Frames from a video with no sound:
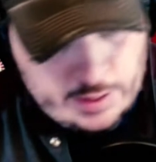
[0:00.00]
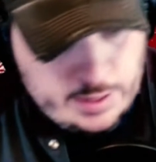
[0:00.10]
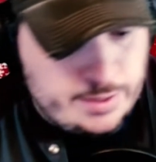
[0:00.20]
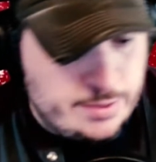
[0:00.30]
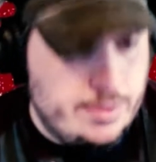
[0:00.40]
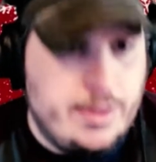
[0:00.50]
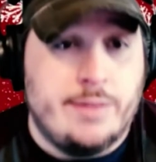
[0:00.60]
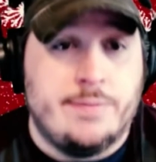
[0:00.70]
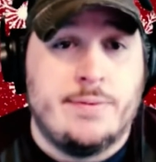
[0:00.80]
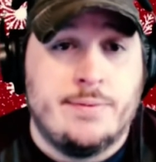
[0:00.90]
Another
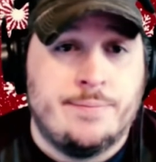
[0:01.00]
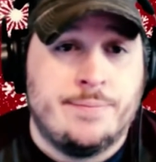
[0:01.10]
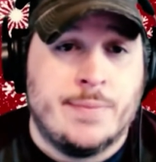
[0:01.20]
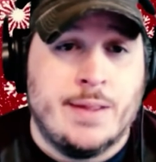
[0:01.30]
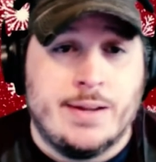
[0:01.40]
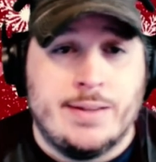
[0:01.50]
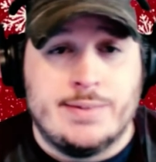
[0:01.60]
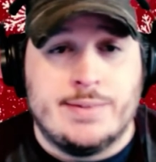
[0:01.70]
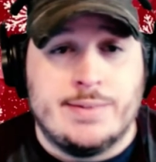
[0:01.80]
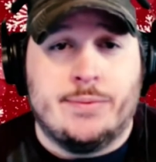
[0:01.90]
knife. I got
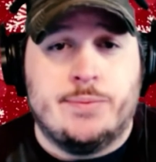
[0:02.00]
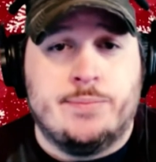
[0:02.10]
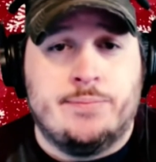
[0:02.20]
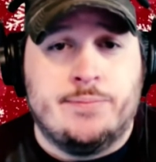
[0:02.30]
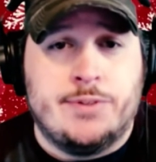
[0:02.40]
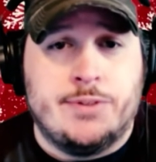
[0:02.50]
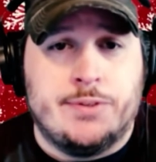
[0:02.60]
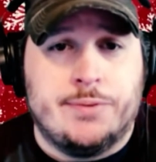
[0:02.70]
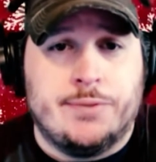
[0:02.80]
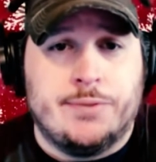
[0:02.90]
this knife from them
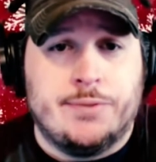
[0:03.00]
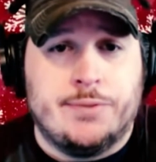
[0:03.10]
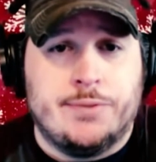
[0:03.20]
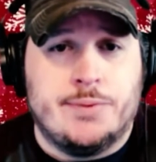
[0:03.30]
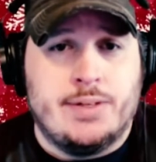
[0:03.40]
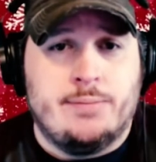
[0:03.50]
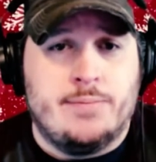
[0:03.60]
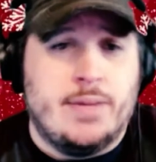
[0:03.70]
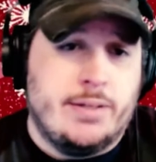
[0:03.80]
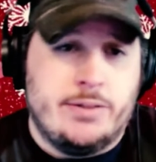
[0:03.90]
too. I had to use
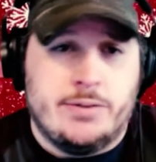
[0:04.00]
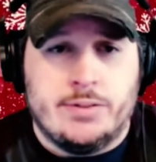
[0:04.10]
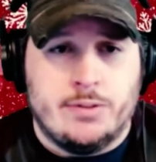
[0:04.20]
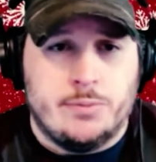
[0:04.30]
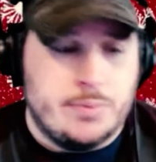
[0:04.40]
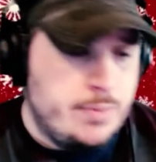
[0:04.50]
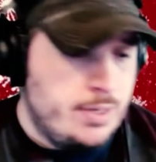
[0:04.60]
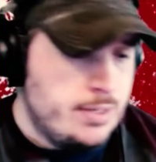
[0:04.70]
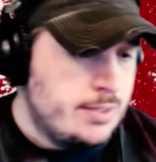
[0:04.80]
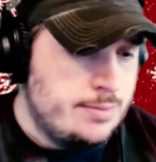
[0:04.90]
it to open the box.
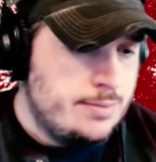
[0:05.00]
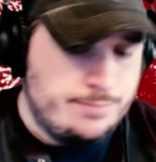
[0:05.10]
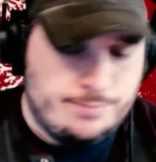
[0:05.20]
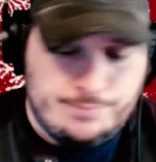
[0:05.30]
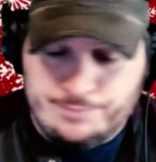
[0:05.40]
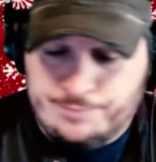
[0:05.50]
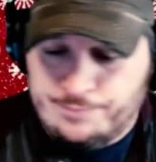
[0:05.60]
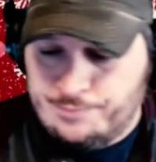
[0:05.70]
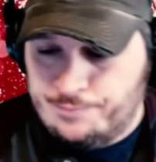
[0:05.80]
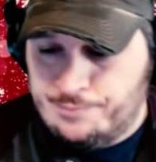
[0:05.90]

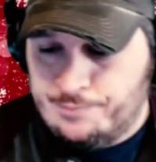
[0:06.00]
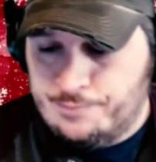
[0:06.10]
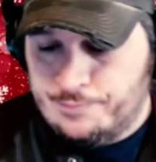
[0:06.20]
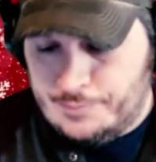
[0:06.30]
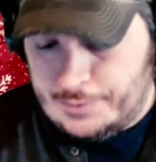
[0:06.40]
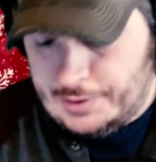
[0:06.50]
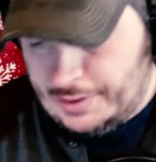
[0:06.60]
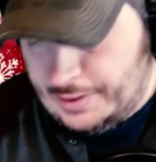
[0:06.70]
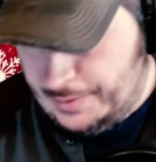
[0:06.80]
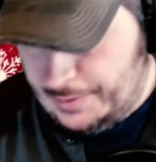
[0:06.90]
But
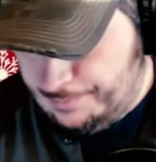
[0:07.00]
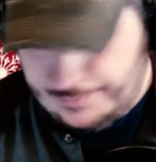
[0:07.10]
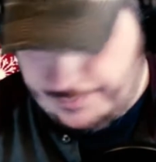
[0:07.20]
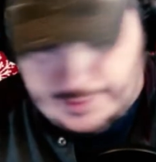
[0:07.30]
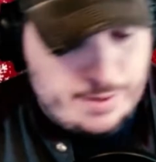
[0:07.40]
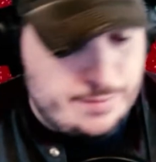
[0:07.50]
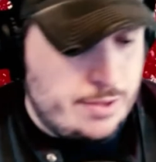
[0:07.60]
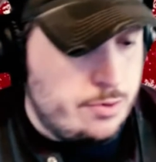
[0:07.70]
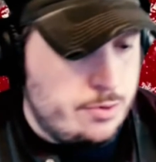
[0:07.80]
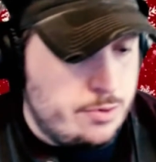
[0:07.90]
now I have another knife
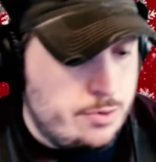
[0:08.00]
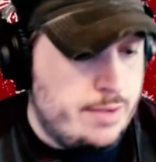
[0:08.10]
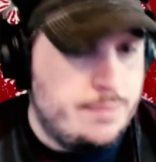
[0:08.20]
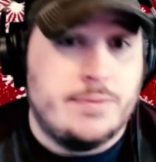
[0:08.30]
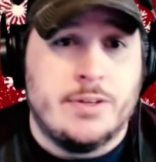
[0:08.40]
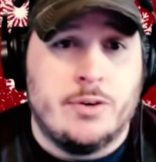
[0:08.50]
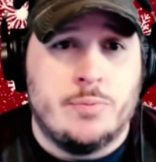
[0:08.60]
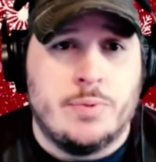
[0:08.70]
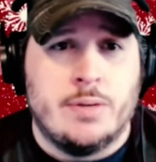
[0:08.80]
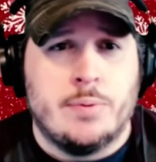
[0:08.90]
to open up a
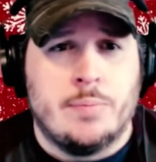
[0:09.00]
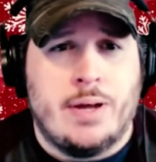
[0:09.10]
box